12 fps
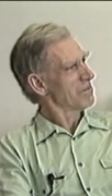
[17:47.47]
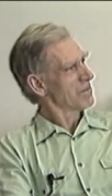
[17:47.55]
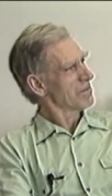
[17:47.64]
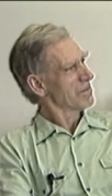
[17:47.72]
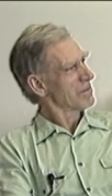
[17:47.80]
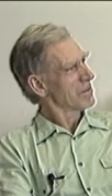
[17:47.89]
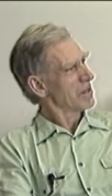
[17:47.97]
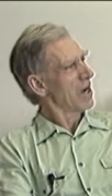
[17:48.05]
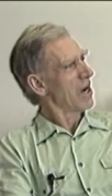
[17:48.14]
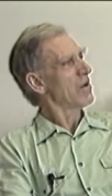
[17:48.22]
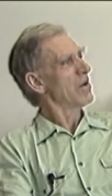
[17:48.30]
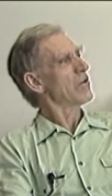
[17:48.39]
When you're so
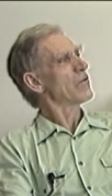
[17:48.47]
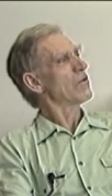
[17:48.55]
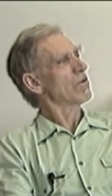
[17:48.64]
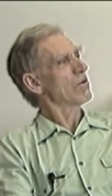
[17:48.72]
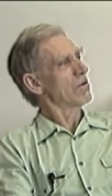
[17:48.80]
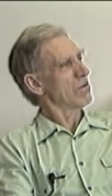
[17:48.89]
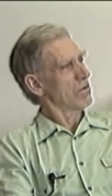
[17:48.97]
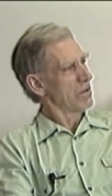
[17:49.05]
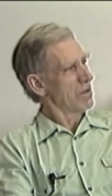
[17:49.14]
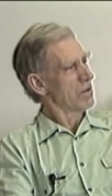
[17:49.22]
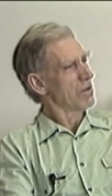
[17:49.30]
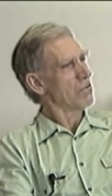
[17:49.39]
much Unless you can
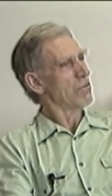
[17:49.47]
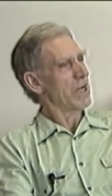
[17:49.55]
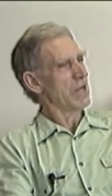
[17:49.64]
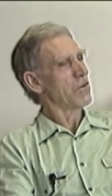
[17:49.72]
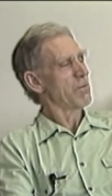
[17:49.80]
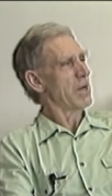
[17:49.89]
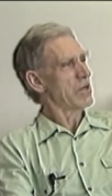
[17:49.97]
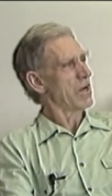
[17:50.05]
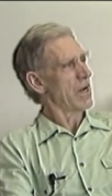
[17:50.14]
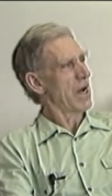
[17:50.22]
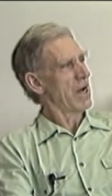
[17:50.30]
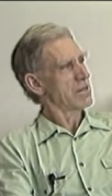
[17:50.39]
yes. really specialize.
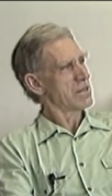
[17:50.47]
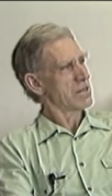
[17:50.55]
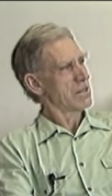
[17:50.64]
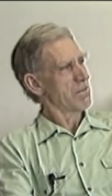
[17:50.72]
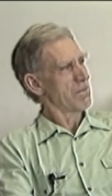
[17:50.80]
Yes.